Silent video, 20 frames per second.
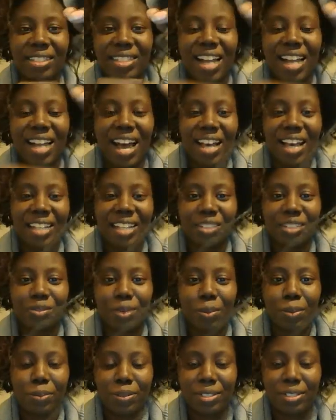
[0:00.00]
not
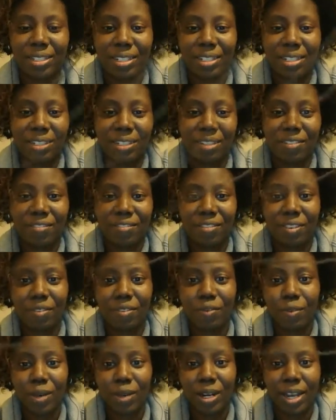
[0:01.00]
representative
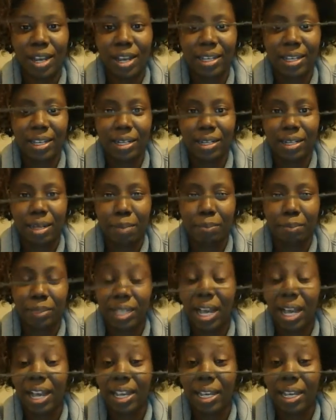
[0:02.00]
of what I ended up
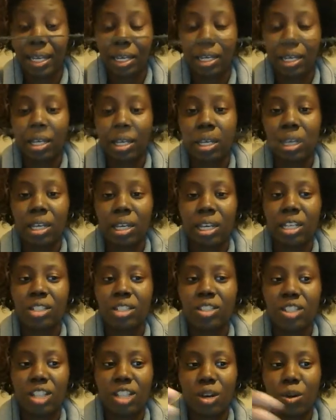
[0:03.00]
plying.
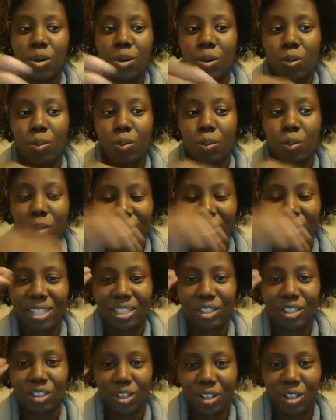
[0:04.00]
And so once I
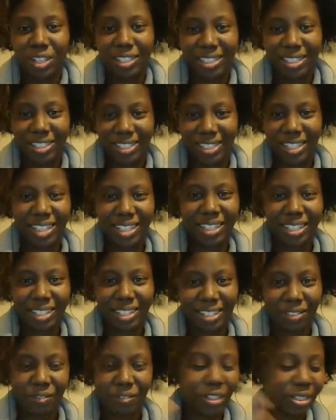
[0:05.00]
started seeing the
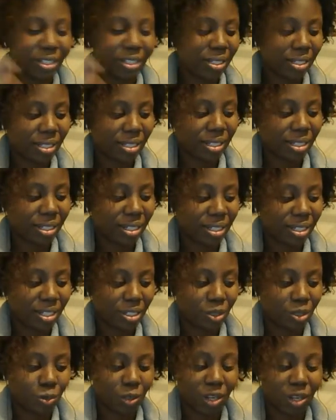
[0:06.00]
difference,
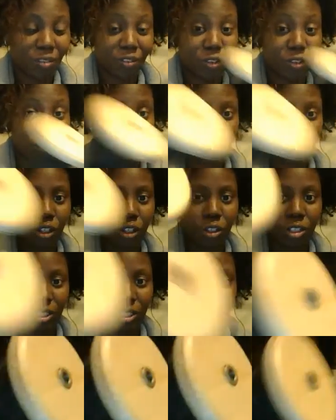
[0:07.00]
this is when I first started
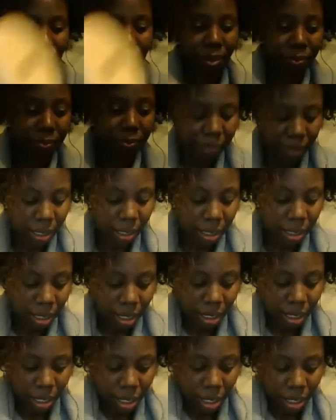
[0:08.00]
spinning it,
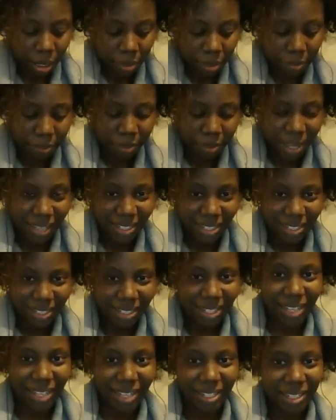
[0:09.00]
I
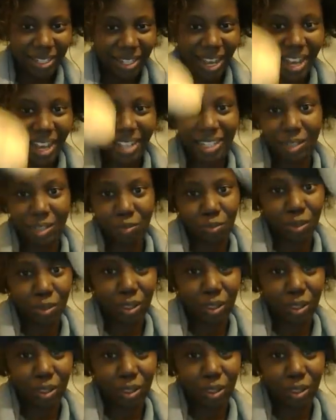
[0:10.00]
decided I didn't